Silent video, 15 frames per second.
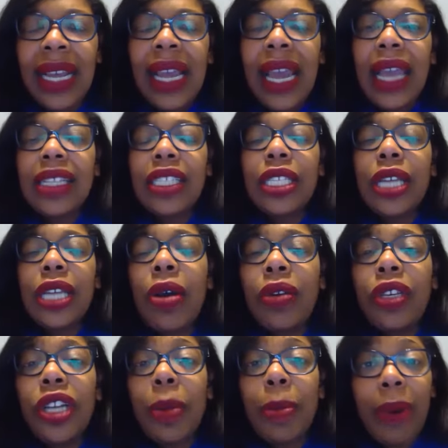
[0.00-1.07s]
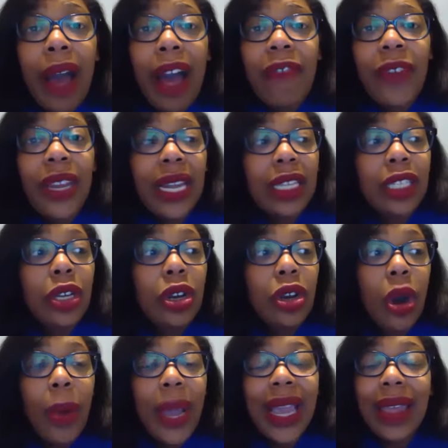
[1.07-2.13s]
And so your profit is
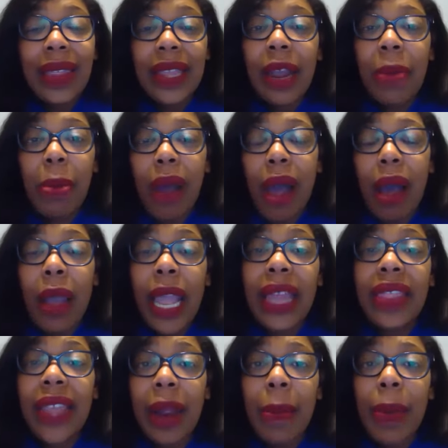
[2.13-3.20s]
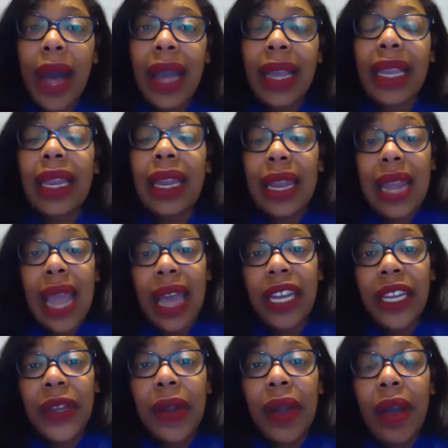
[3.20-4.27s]
going in their pocket, not in
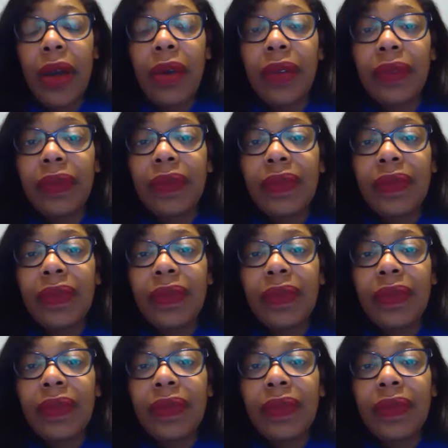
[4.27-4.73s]
your own.